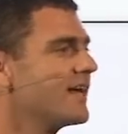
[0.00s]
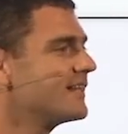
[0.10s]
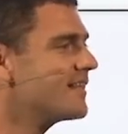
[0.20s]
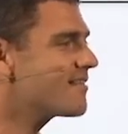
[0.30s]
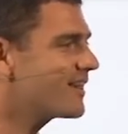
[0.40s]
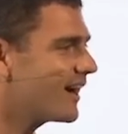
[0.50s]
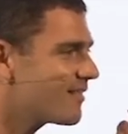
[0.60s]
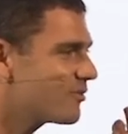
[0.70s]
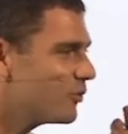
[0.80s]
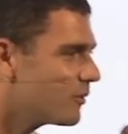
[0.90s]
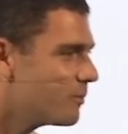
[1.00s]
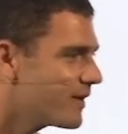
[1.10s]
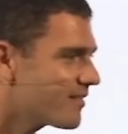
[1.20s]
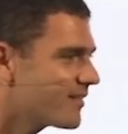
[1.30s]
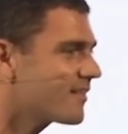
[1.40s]
This guy is doing
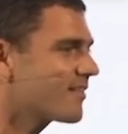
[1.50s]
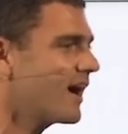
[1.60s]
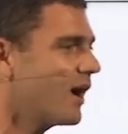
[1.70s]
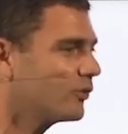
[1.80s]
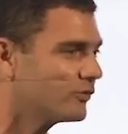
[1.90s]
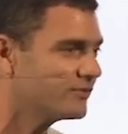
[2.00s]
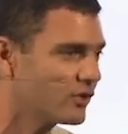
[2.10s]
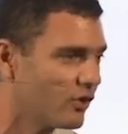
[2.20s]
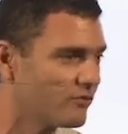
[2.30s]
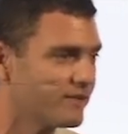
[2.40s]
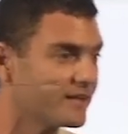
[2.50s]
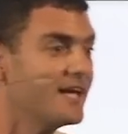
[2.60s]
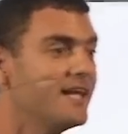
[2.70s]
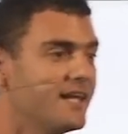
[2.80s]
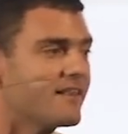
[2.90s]
business out of the conflict.
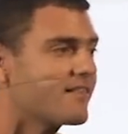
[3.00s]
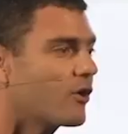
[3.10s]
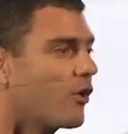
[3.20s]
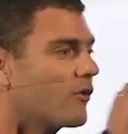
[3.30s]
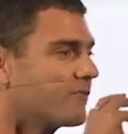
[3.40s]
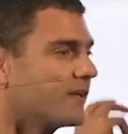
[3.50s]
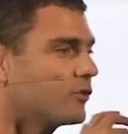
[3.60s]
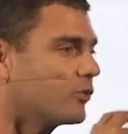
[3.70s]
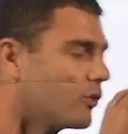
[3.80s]
He needs the conflict to